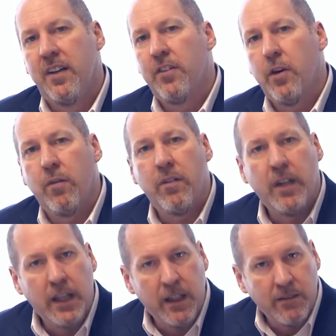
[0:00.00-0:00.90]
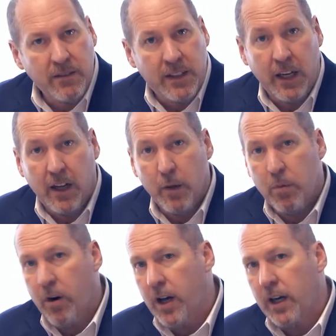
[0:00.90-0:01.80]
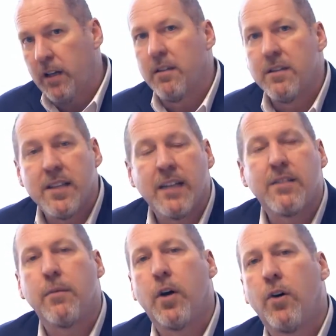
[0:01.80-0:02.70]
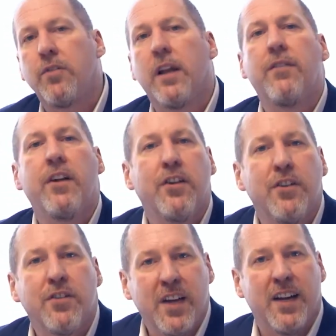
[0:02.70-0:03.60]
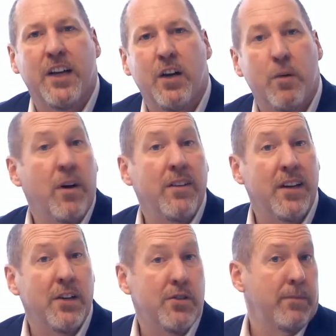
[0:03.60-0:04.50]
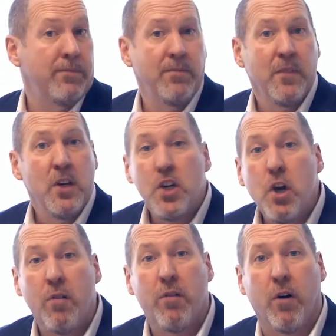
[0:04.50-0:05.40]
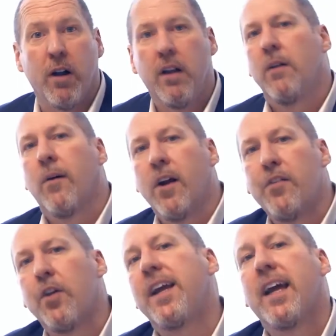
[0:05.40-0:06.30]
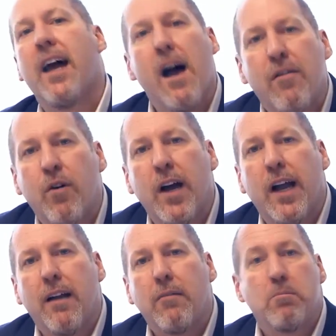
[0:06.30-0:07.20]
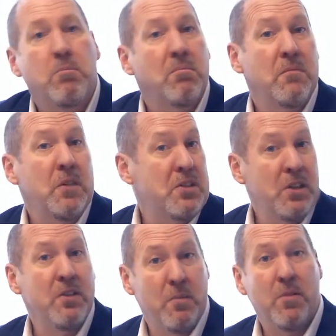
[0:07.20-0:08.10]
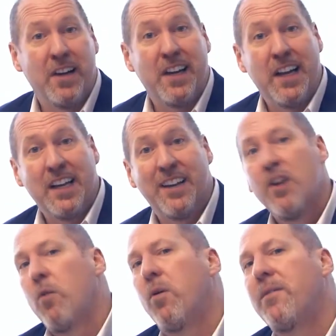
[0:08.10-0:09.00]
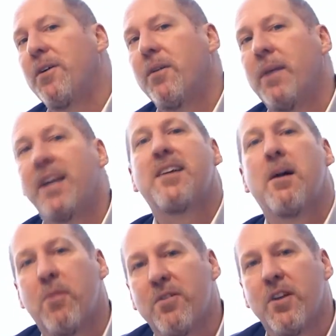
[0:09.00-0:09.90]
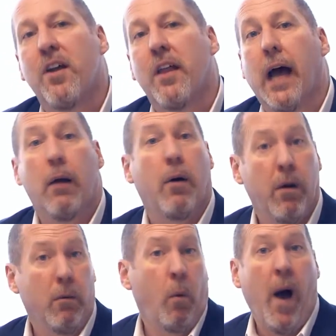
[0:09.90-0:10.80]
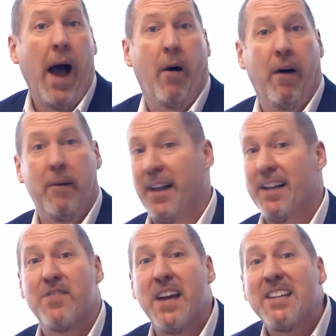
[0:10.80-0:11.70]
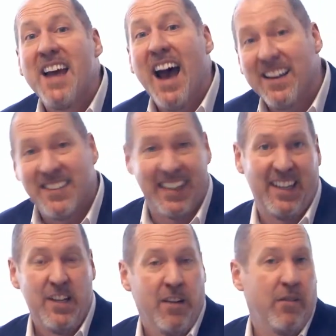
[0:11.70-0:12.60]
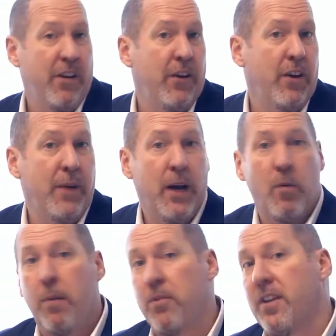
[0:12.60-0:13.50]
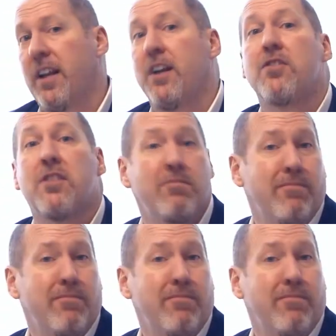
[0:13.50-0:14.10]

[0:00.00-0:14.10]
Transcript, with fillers: So get on the product, set some goals, and if you do decide to go to presidential, go for it. What if you only get halfway? You're still doing pretty dang good. What if you only make 10% of that? Wow, I mean, that's fantastic. What if you only make 1% of it?